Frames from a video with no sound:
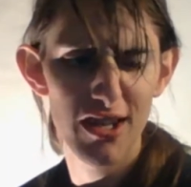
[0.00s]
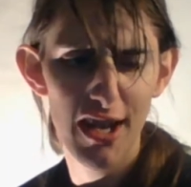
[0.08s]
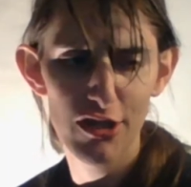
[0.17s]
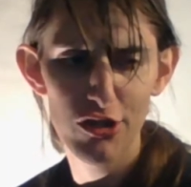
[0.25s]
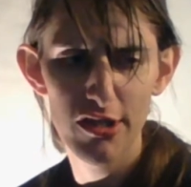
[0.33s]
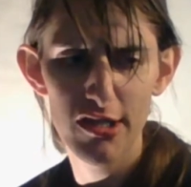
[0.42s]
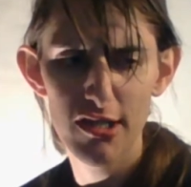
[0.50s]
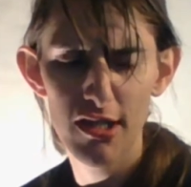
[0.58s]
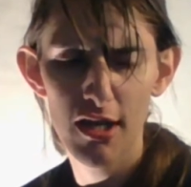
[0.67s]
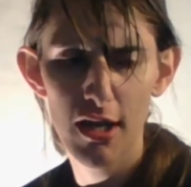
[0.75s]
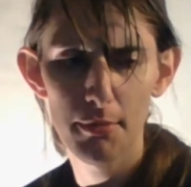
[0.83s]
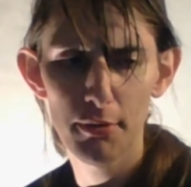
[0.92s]
Actually,
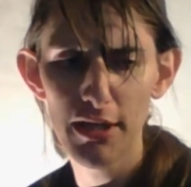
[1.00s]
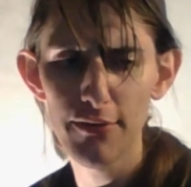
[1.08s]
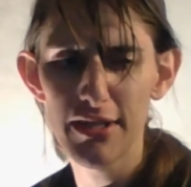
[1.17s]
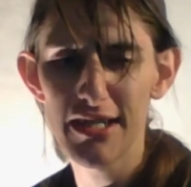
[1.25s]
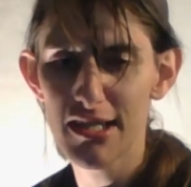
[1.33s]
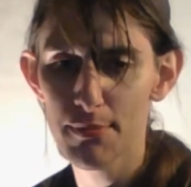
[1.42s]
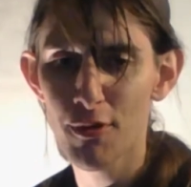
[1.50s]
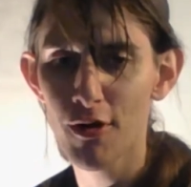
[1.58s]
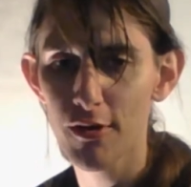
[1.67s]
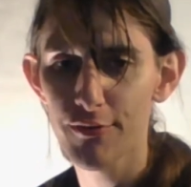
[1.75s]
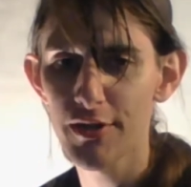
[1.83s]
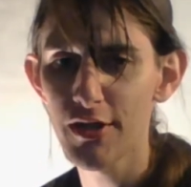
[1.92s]
I believe it is part
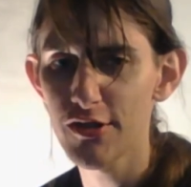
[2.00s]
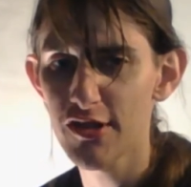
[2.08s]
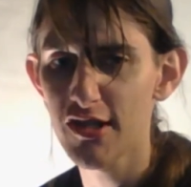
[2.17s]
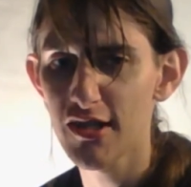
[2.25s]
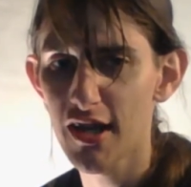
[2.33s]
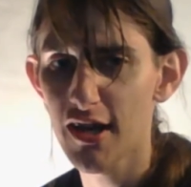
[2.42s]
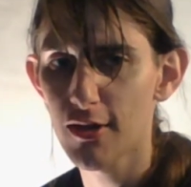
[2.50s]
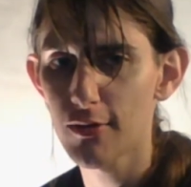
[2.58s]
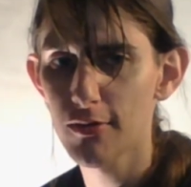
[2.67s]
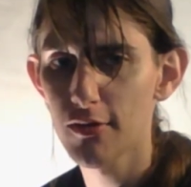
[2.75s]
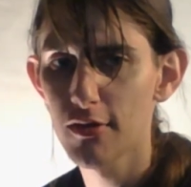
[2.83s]
of Houston now,